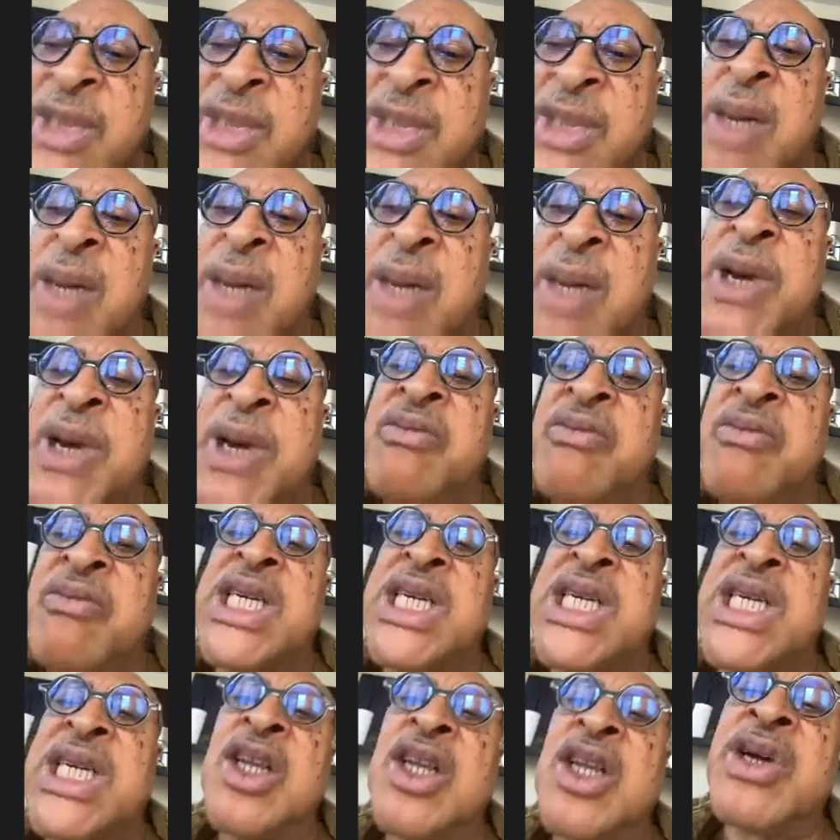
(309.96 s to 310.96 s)
And part of the
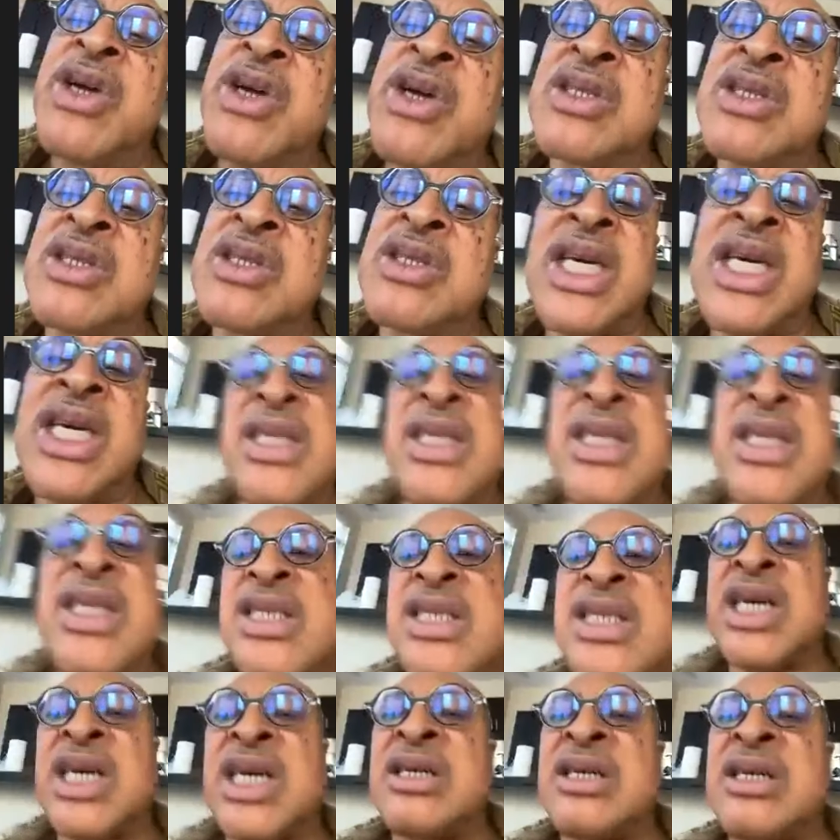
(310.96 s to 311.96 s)
challenge of our society
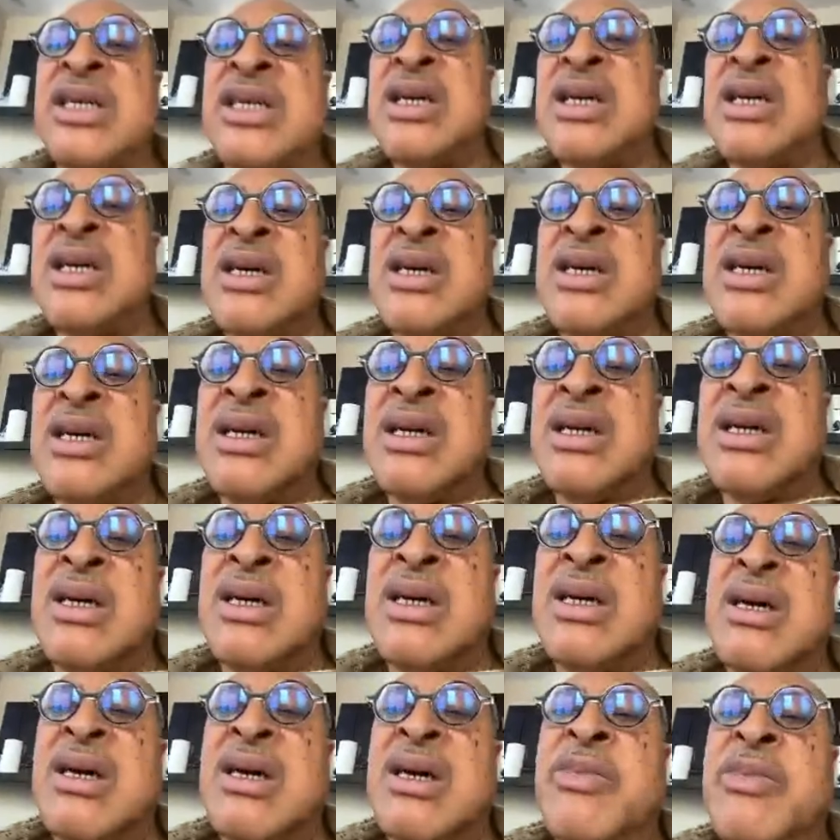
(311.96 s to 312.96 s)
is that
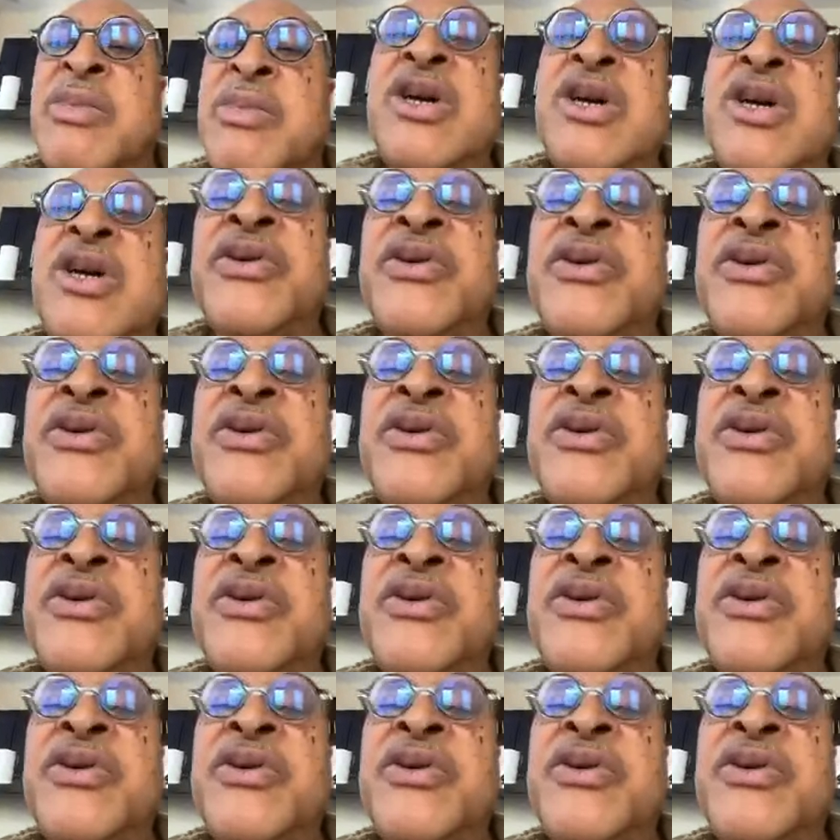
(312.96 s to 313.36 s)
Many of